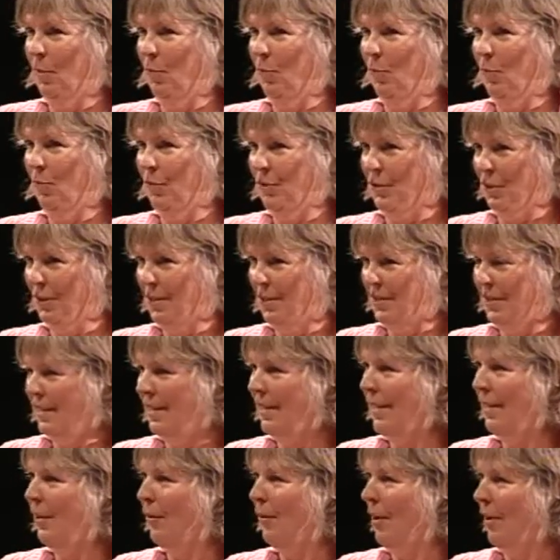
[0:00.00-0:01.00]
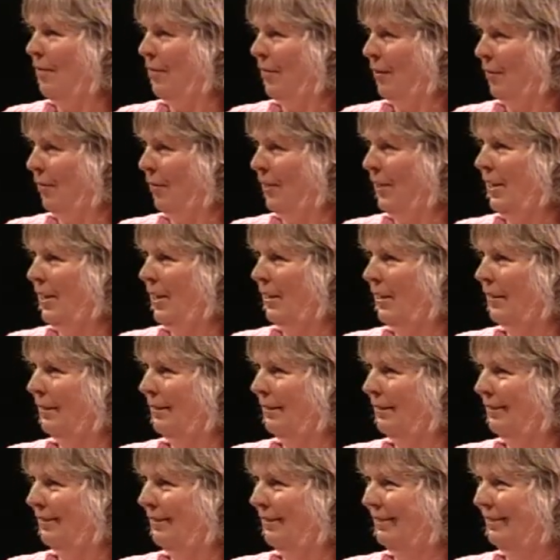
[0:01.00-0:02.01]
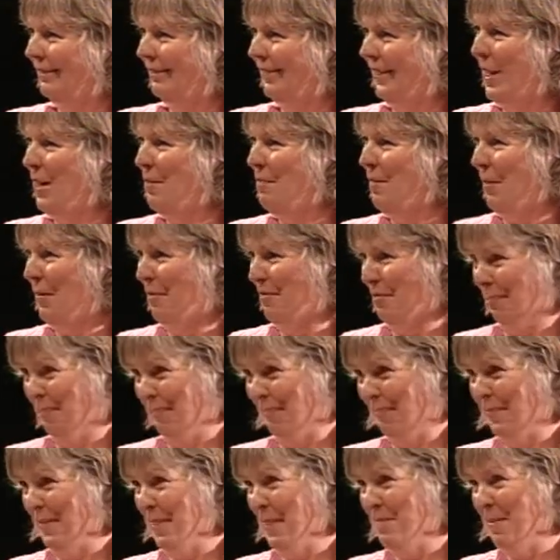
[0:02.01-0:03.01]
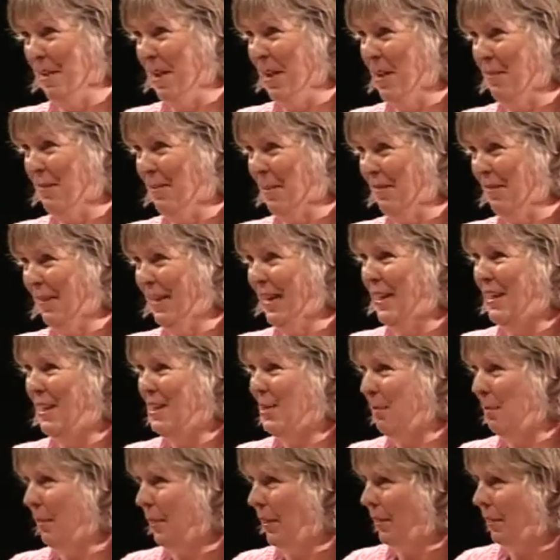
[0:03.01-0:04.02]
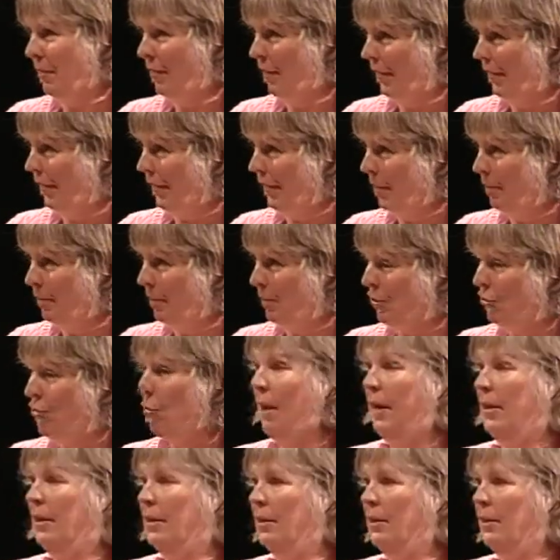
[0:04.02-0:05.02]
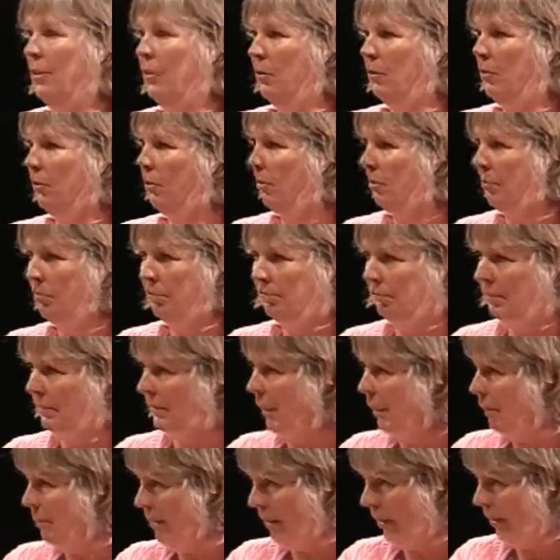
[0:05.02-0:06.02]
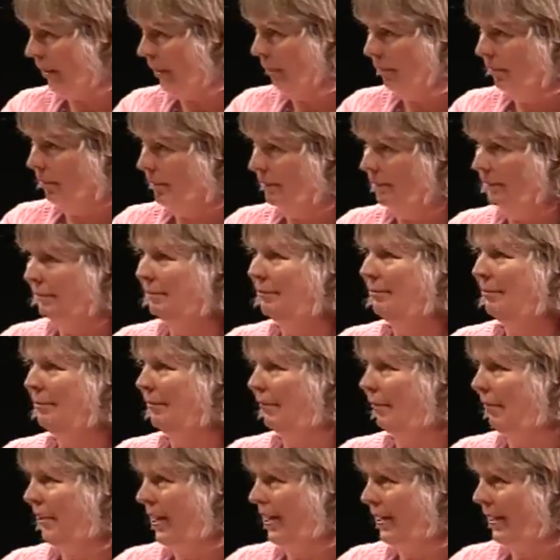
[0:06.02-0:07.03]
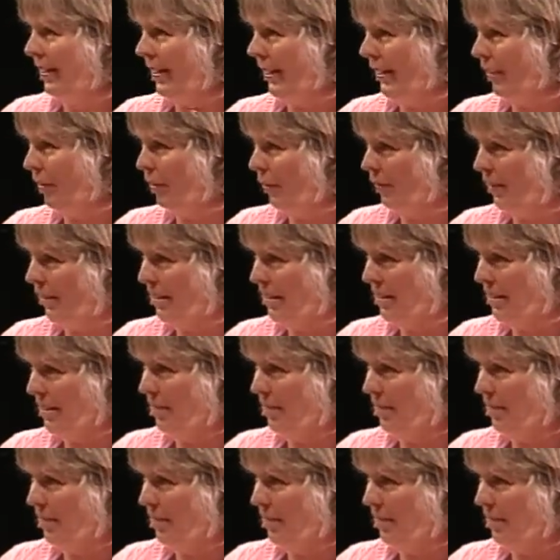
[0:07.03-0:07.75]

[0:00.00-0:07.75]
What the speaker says: well, just sitting here, I feel fine. I'm a happy face, but if I get up and try to do something, then it aggravates it.